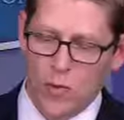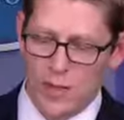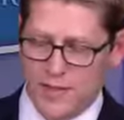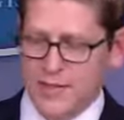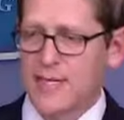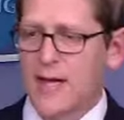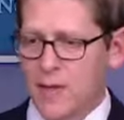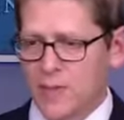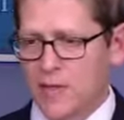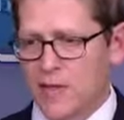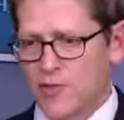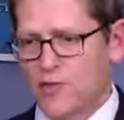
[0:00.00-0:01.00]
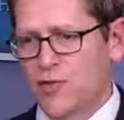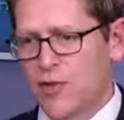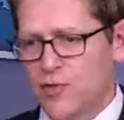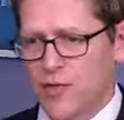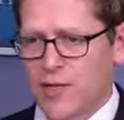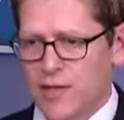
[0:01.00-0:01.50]
Well, at the time, the
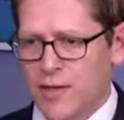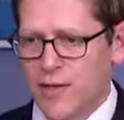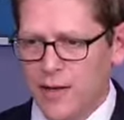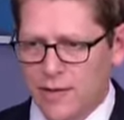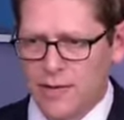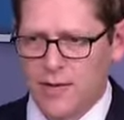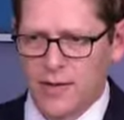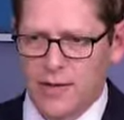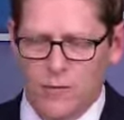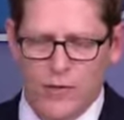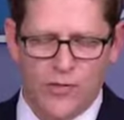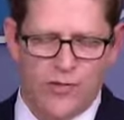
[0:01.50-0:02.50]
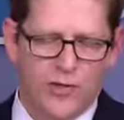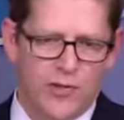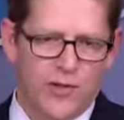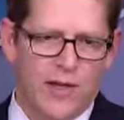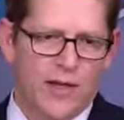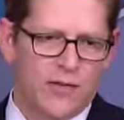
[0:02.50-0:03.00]
legislation had not reached
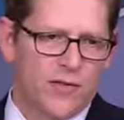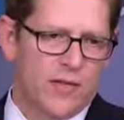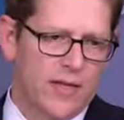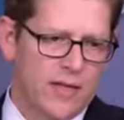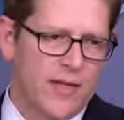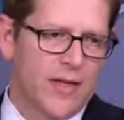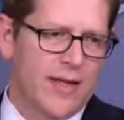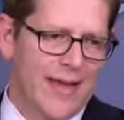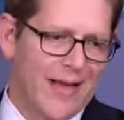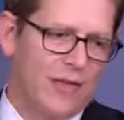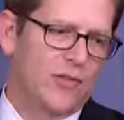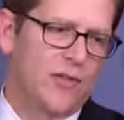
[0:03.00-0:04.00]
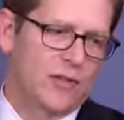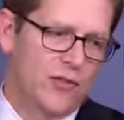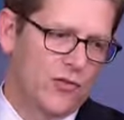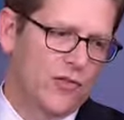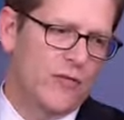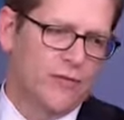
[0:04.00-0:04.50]
his desk, and he had asked
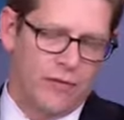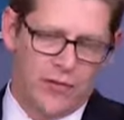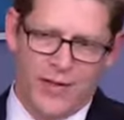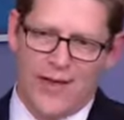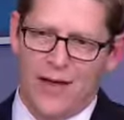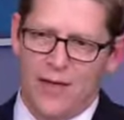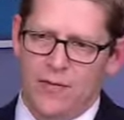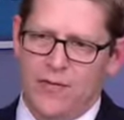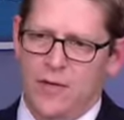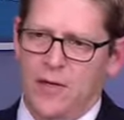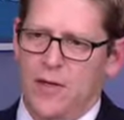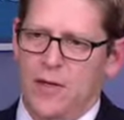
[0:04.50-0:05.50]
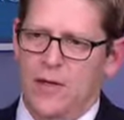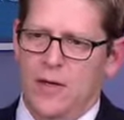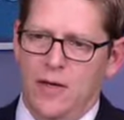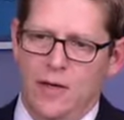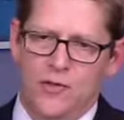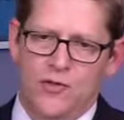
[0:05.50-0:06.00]
his chief of staff
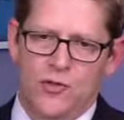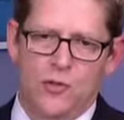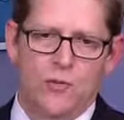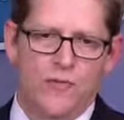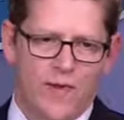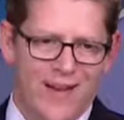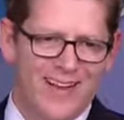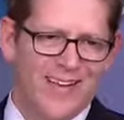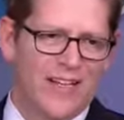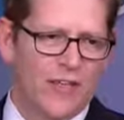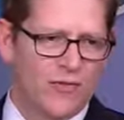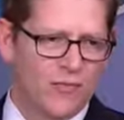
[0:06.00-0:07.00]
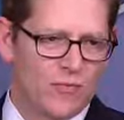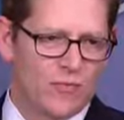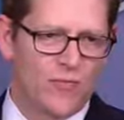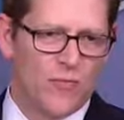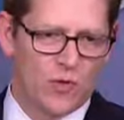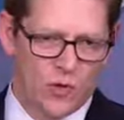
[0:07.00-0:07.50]
to find a
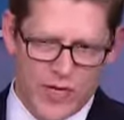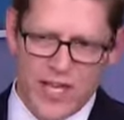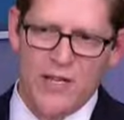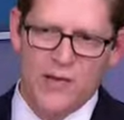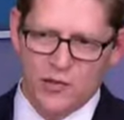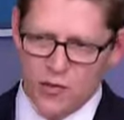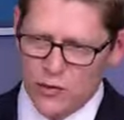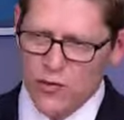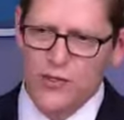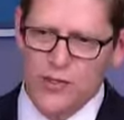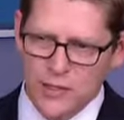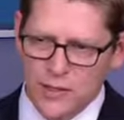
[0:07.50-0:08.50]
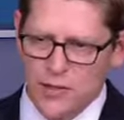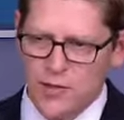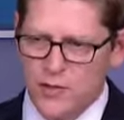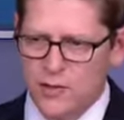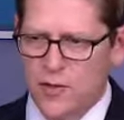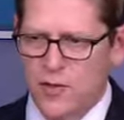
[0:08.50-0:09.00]
creative solution to
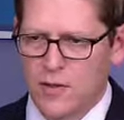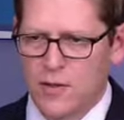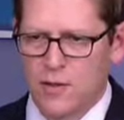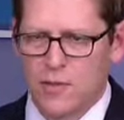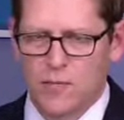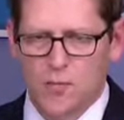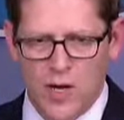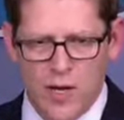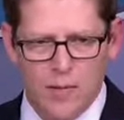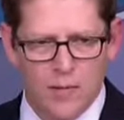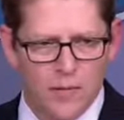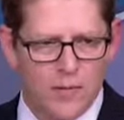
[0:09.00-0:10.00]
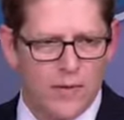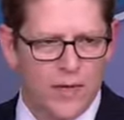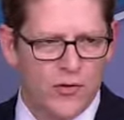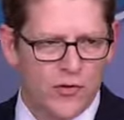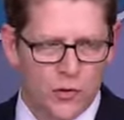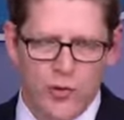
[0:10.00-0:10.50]
this problem
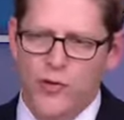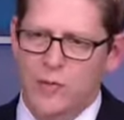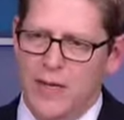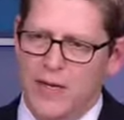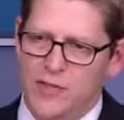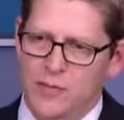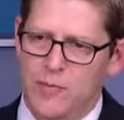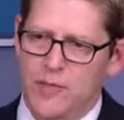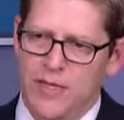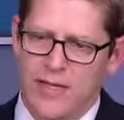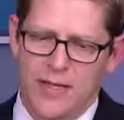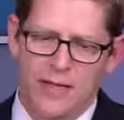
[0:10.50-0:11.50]
as soon as possible.